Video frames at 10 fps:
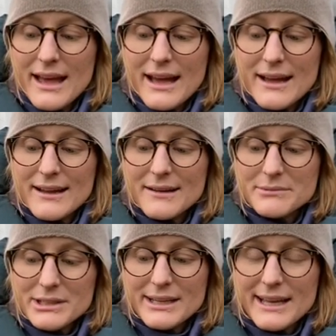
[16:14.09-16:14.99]
I'm
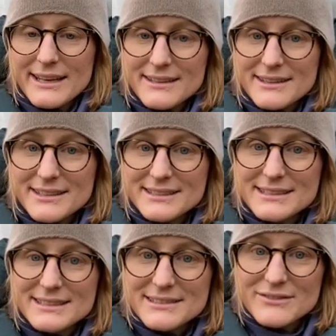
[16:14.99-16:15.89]
gonna edit
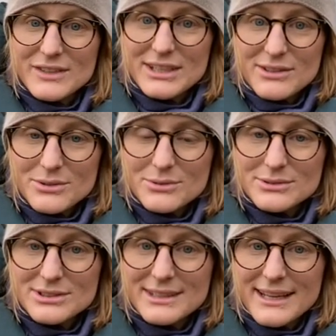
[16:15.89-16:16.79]
this video
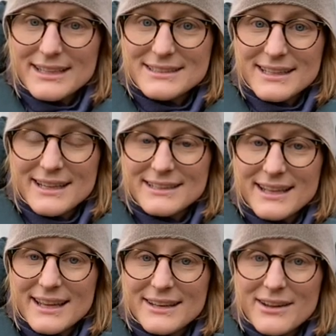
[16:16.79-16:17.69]
tonight and
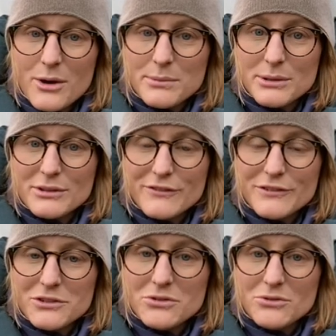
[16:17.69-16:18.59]
then upload it
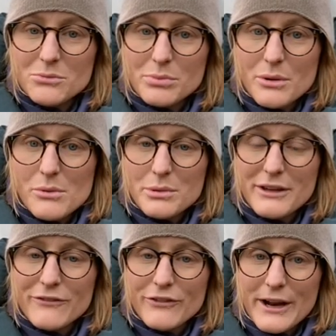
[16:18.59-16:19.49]
for you
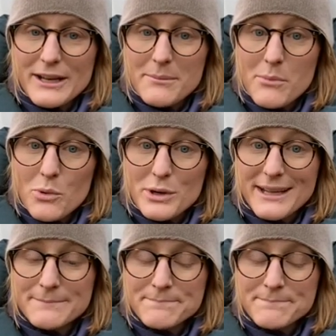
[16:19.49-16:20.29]
probably Friday morning.